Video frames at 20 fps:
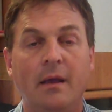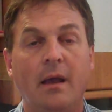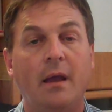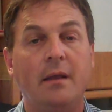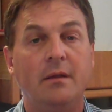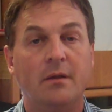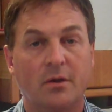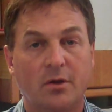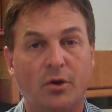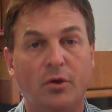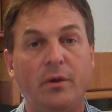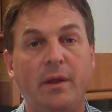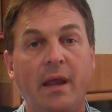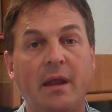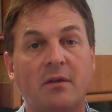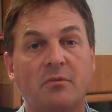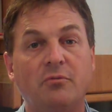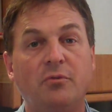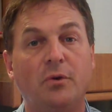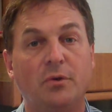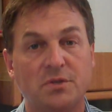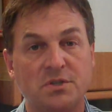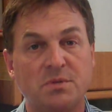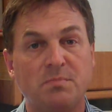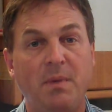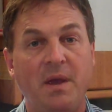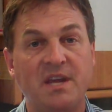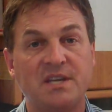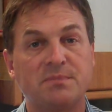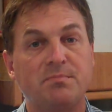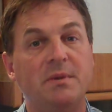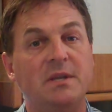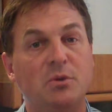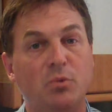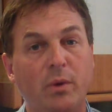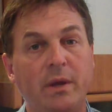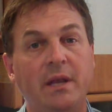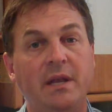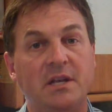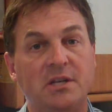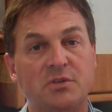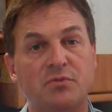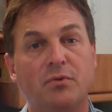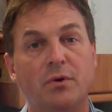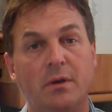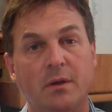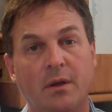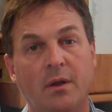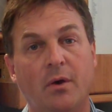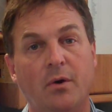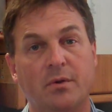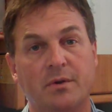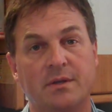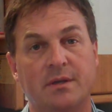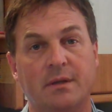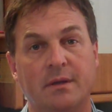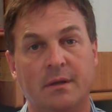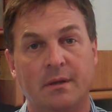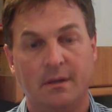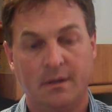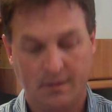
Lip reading: and you'll create a full space between each footnote